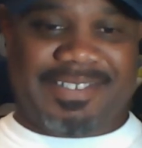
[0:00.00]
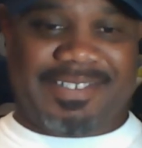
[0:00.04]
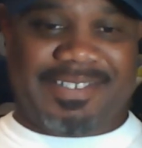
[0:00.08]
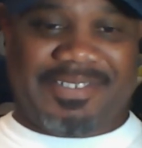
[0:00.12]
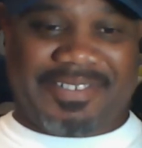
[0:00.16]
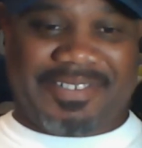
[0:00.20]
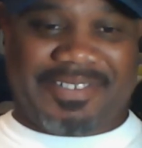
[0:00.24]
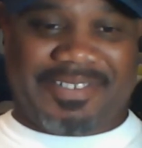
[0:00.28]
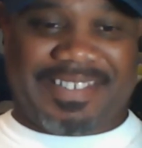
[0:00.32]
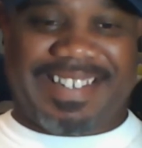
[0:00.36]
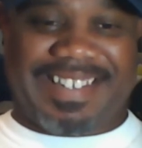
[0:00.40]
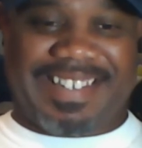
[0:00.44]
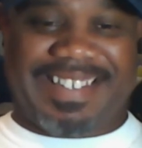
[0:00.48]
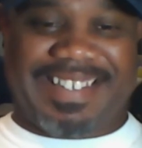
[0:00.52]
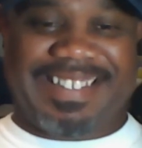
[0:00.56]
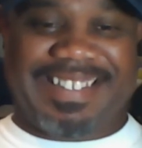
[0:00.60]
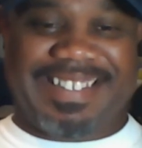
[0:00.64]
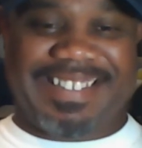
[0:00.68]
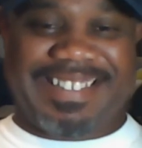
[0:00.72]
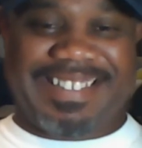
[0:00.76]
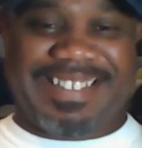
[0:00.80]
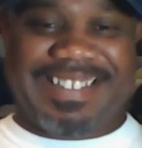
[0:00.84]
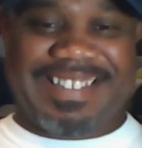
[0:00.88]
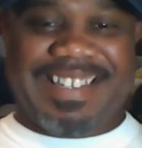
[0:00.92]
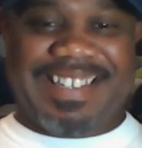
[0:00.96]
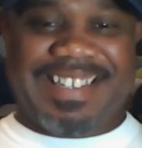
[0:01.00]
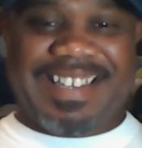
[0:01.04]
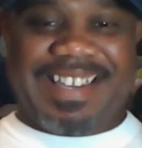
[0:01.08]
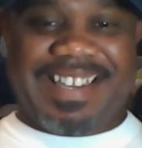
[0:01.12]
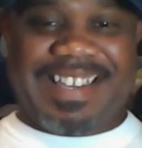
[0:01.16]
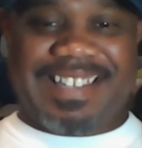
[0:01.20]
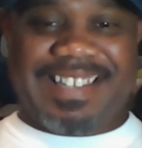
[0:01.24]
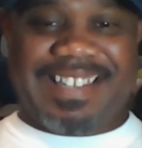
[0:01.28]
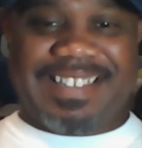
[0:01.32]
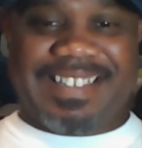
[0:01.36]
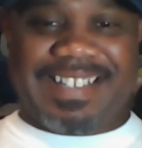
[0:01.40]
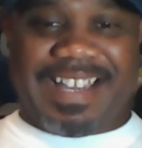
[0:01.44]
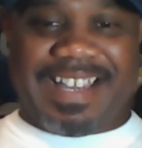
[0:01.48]
Okay,
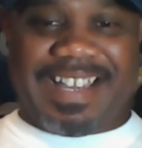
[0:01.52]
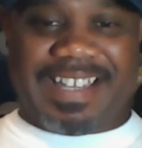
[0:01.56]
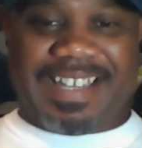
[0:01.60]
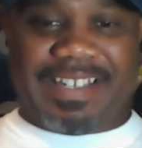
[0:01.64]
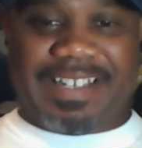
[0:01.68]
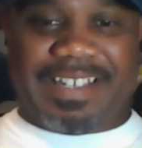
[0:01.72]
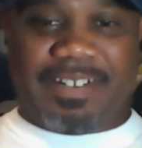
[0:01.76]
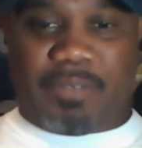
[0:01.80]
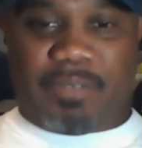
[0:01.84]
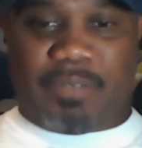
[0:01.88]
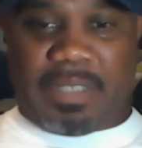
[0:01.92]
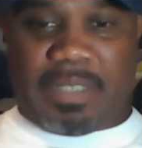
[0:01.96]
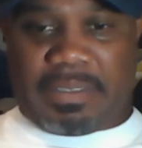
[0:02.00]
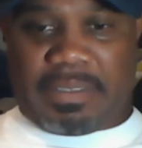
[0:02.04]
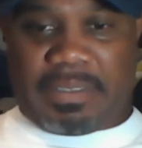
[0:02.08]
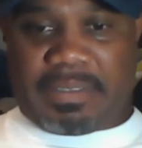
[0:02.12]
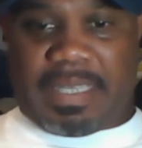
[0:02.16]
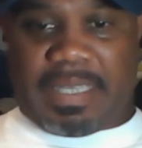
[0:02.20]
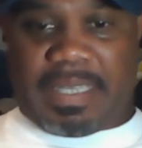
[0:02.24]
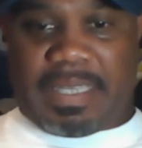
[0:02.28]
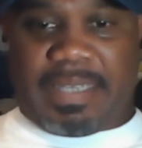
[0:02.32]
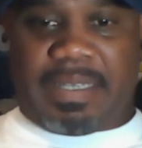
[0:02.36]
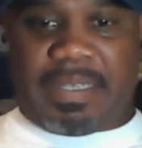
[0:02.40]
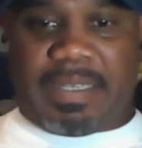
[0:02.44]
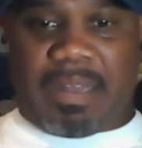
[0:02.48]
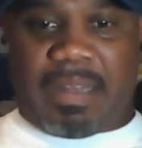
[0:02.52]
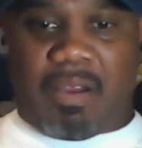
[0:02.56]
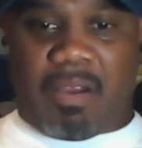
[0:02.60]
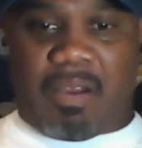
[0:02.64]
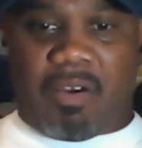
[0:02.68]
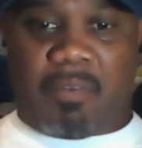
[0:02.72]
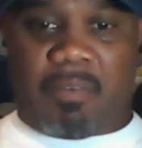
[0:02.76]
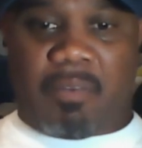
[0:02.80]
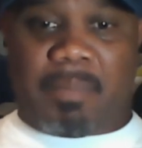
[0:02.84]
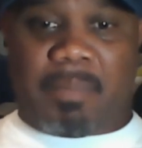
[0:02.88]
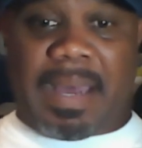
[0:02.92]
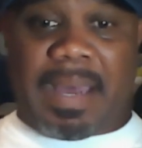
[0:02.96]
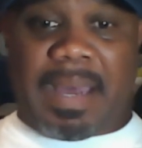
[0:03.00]
and then I get what I get
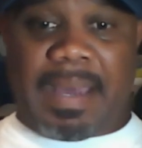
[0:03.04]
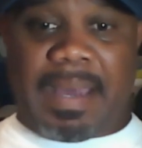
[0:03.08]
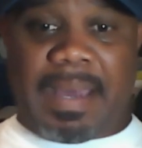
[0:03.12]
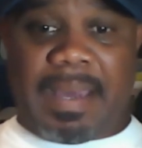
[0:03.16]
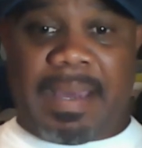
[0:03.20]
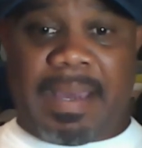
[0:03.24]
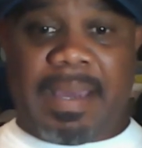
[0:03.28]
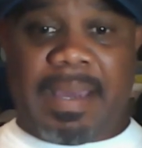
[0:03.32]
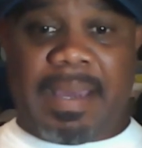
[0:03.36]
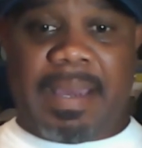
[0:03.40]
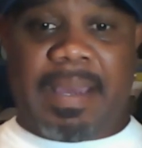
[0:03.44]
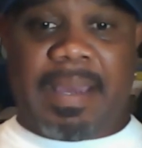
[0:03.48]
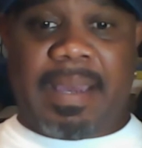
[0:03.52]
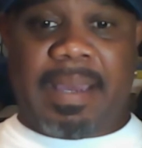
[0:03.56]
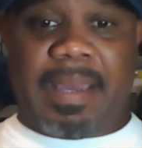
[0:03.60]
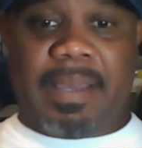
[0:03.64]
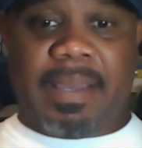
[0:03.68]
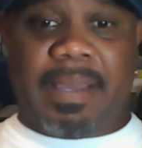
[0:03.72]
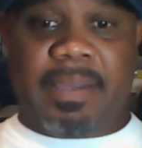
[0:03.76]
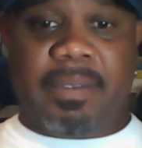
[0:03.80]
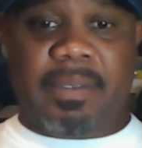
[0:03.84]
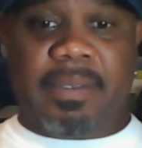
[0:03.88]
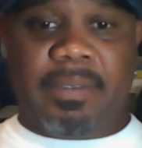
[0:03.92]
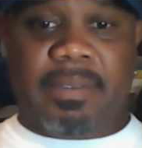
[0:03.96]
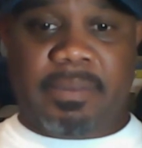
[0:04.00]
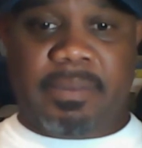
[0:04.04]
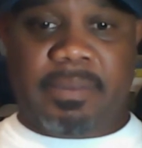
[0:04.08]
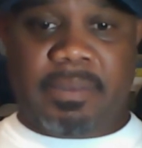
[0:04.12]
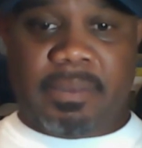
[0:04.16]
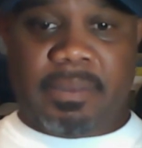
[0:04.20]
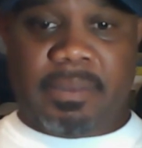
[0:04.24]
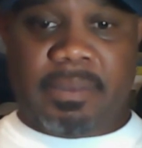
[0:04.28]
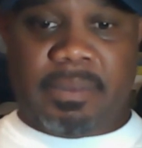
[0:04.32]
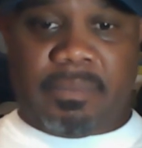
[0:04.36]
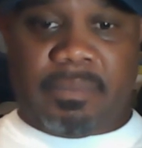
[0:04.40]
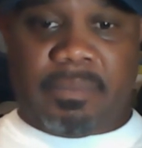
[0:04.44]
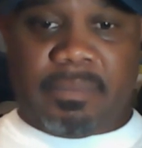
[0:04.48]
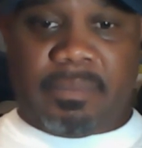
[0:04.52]
all my
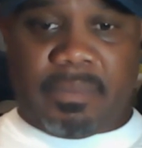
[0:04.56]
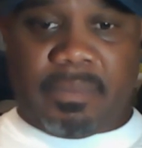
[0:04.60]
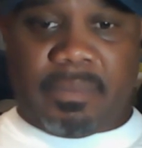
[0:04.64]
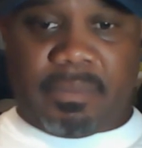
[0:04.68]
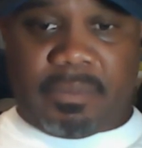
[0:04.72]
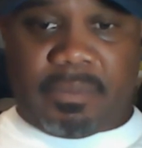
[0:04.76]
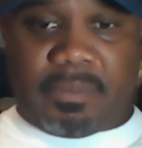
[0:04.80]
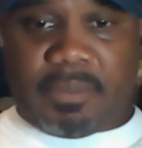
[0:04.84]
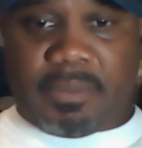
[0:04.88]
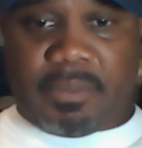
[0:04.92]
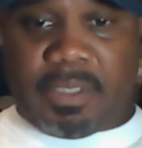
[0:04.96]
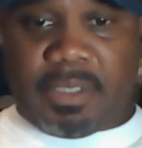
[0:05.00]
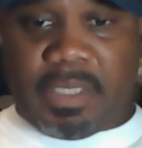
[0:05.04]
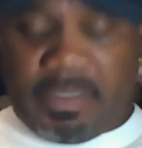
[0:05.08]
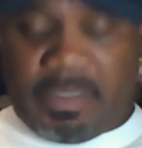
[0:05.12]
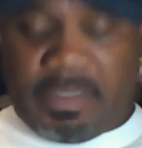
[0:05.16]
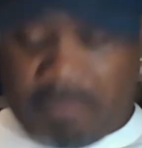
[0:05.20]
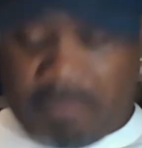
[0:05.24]
whatever.